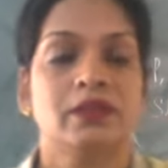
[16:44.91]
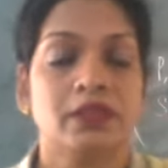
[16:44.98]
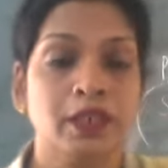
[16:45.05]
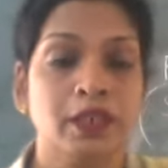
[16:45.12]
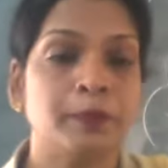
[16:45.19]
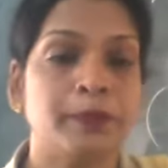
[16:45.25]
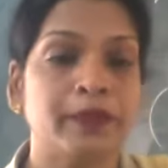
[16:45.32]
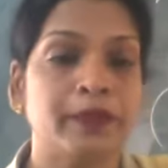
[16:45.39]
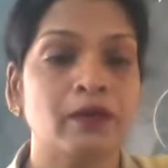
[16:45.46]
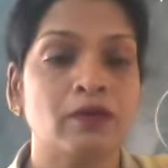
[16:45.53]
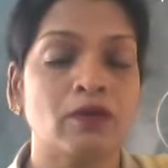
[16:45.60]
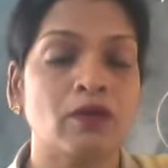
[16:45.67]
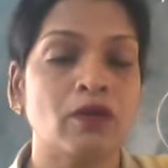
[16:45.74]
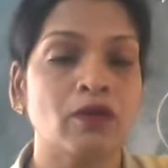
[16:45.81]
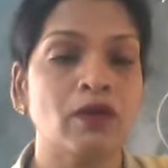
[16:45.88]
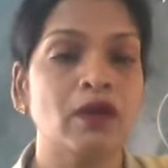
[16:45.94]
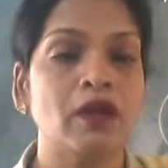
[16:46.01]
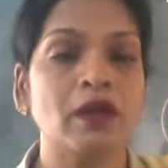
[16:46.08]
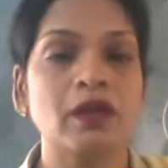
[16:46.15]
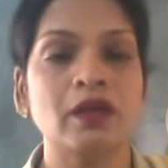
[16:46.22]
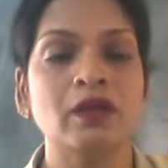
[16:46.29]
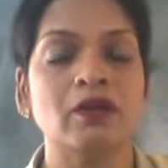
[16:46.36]
depend
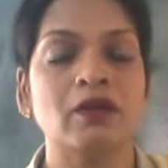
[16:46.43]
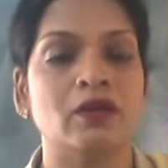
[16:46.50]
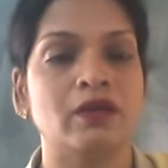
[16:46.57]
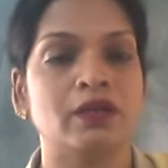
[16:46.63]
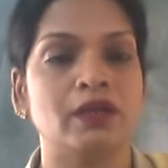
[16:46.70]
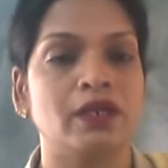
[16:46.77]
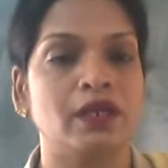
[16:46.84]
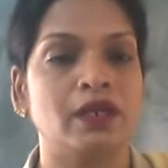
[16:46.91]
only on the